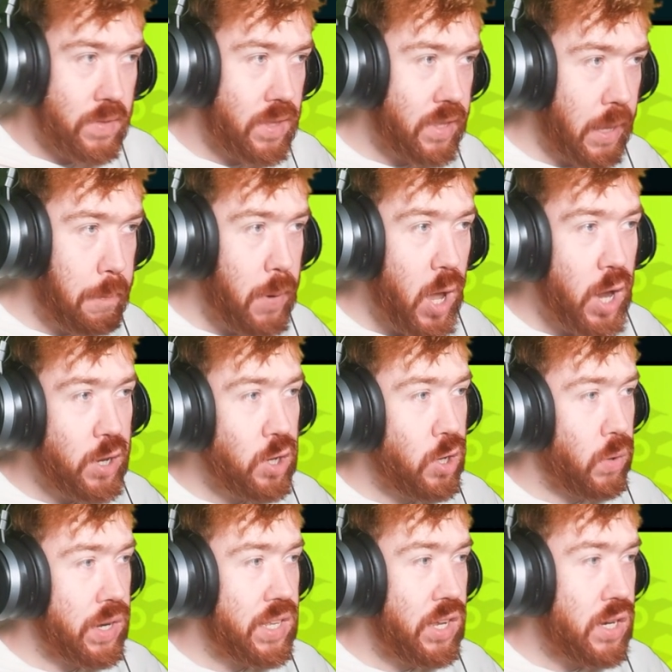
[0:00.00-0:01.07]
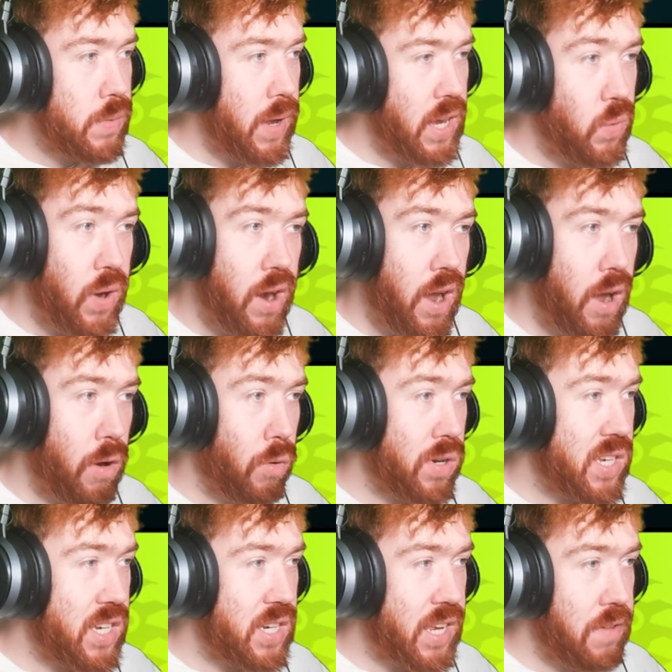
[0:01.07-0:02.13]
The burn, you don't need to use him anywhere
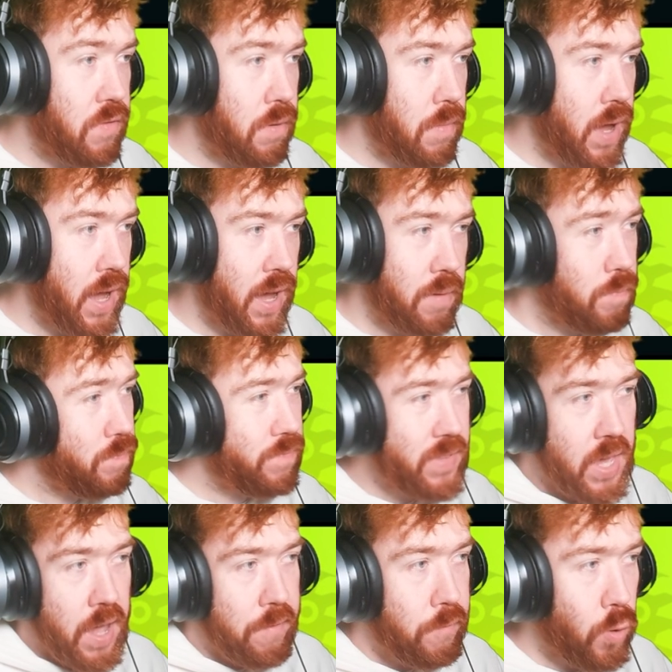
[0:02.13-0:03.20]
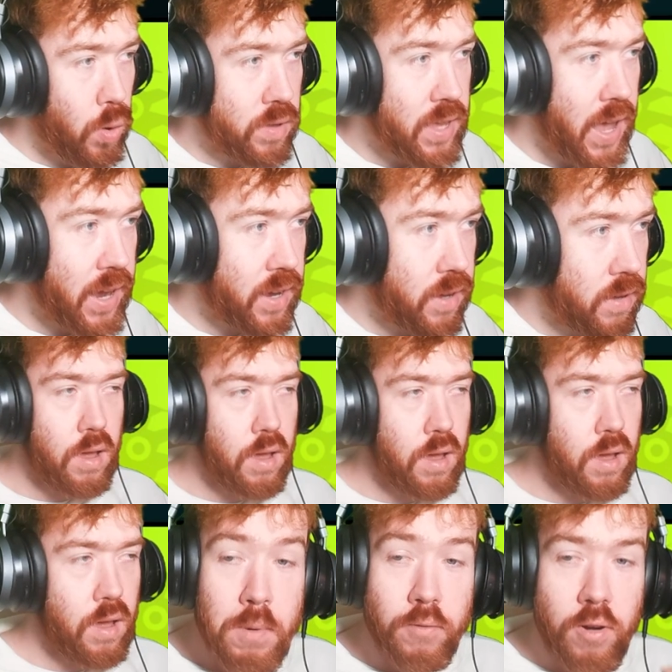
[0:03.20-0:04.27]
else. Just give him, yeah, full attack. A
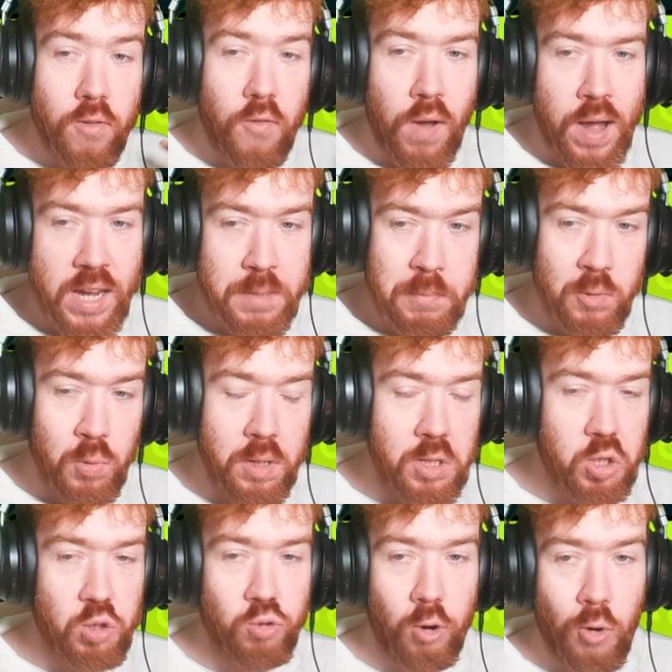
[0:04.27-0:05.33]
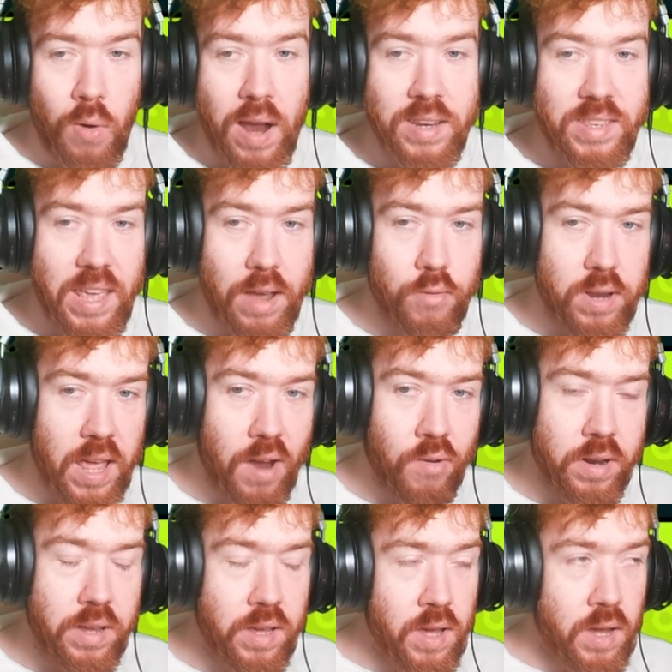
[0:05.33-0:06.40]
little bit reverse between Droll and
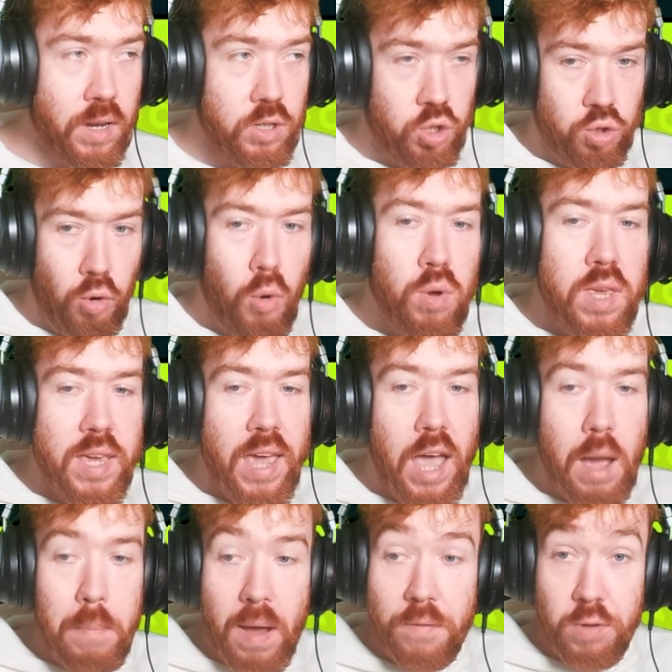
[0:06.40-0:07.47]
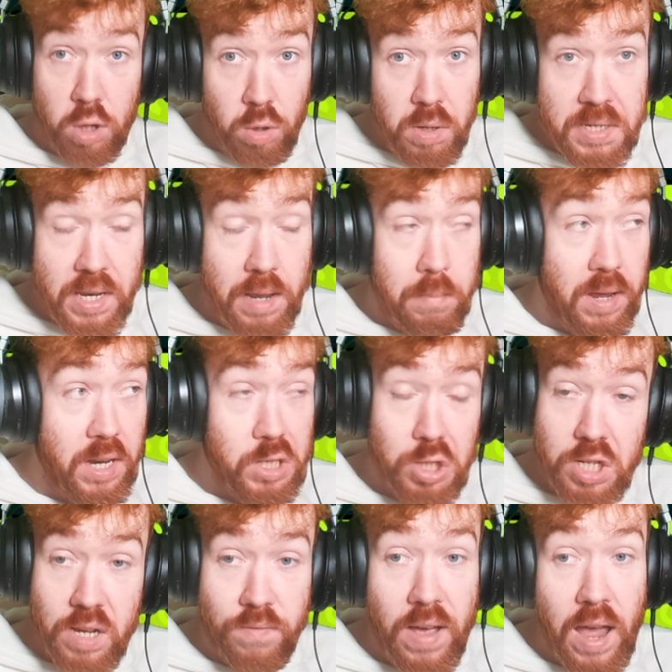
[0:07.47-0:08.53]
Derriere. Droll, you care about if you use them, it's
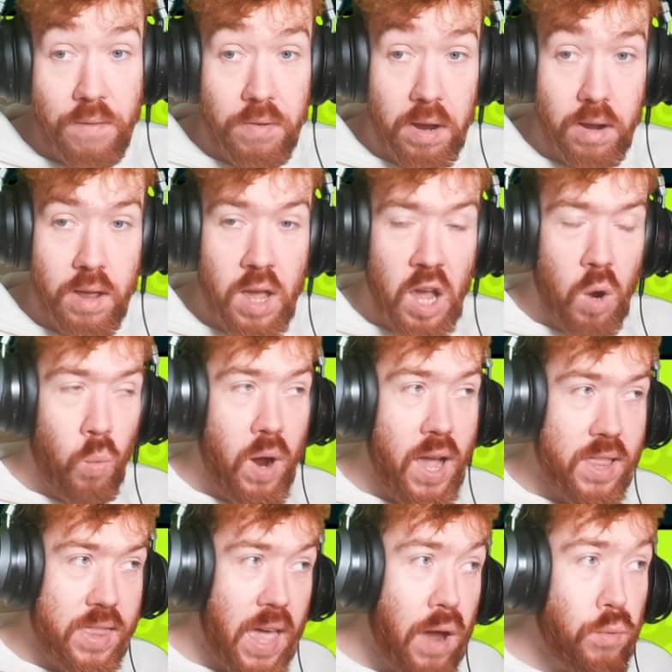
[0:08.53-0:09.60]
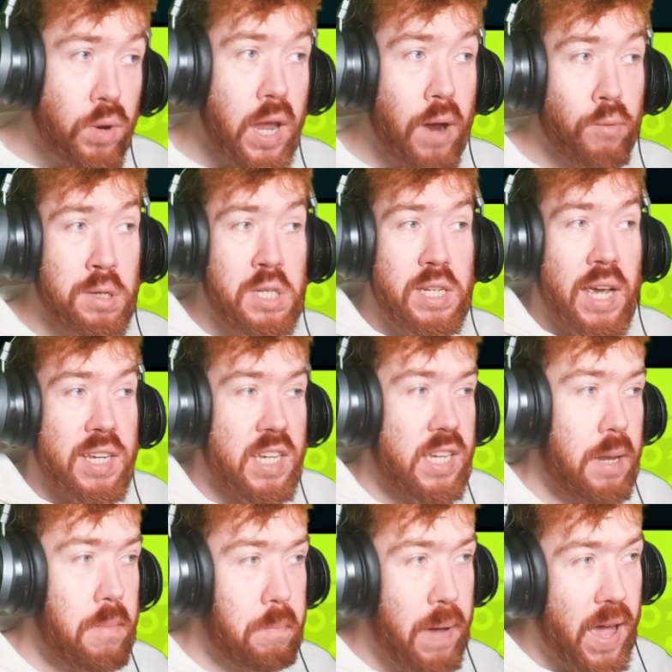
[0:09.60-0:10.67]
just surviving. Where Derriere, she has the
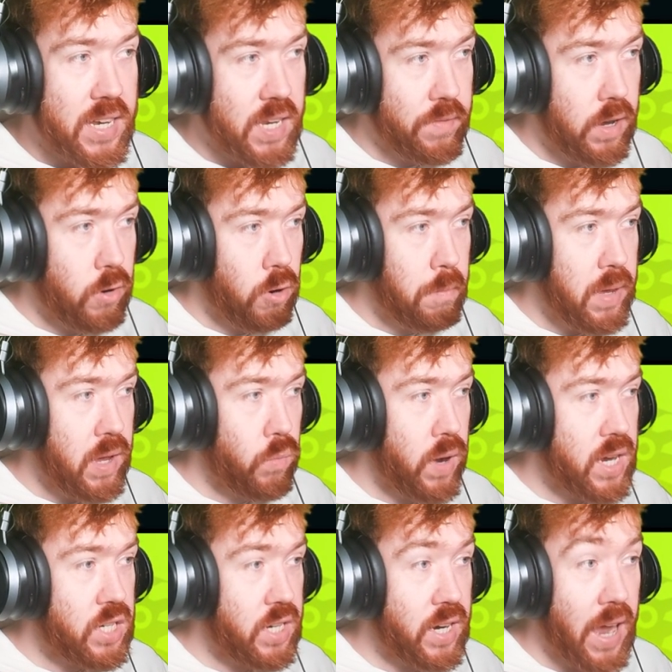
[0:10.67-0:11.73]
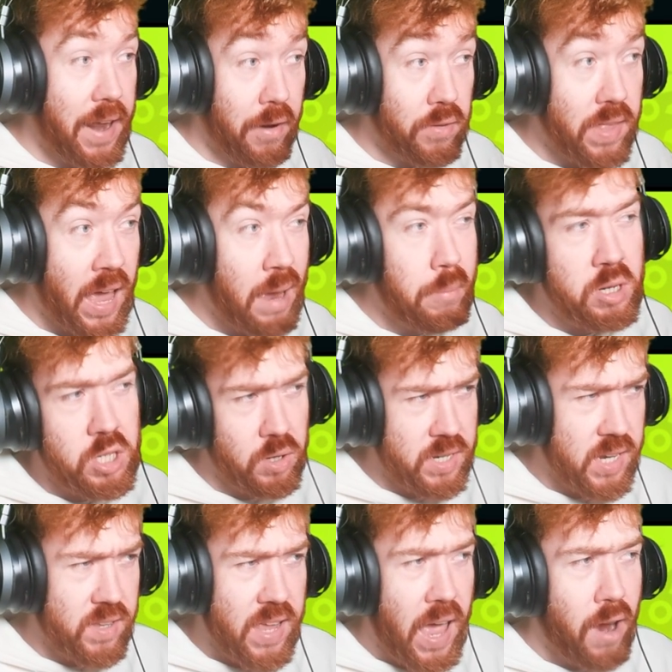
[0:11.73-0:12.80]
same passive a little bit, where she cannot die, but she
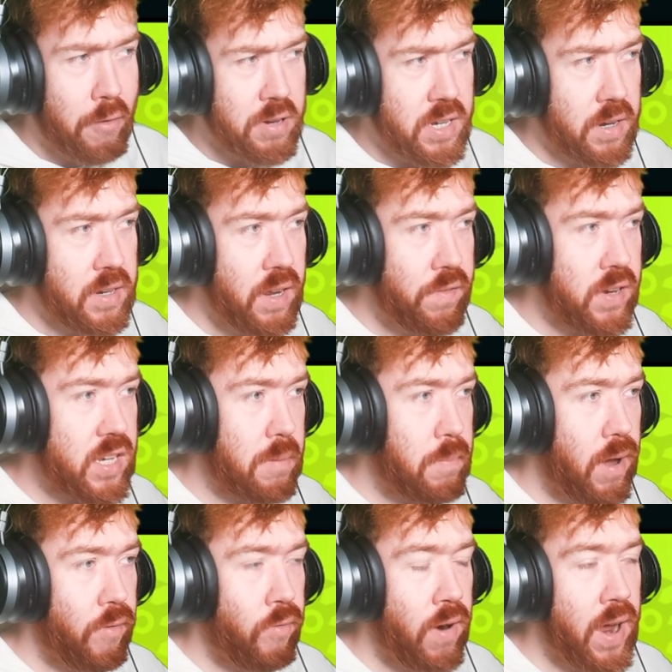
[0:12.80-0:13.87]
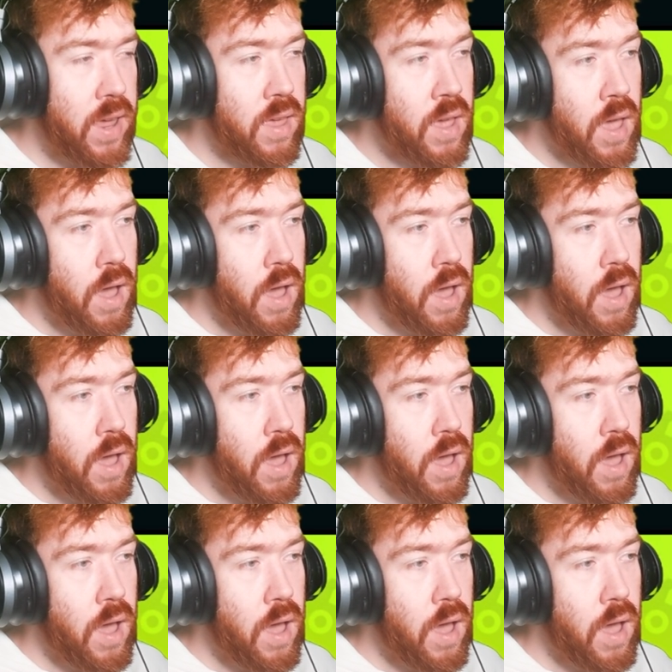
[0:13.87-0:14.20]
also has the accuracy and defensive buff, right?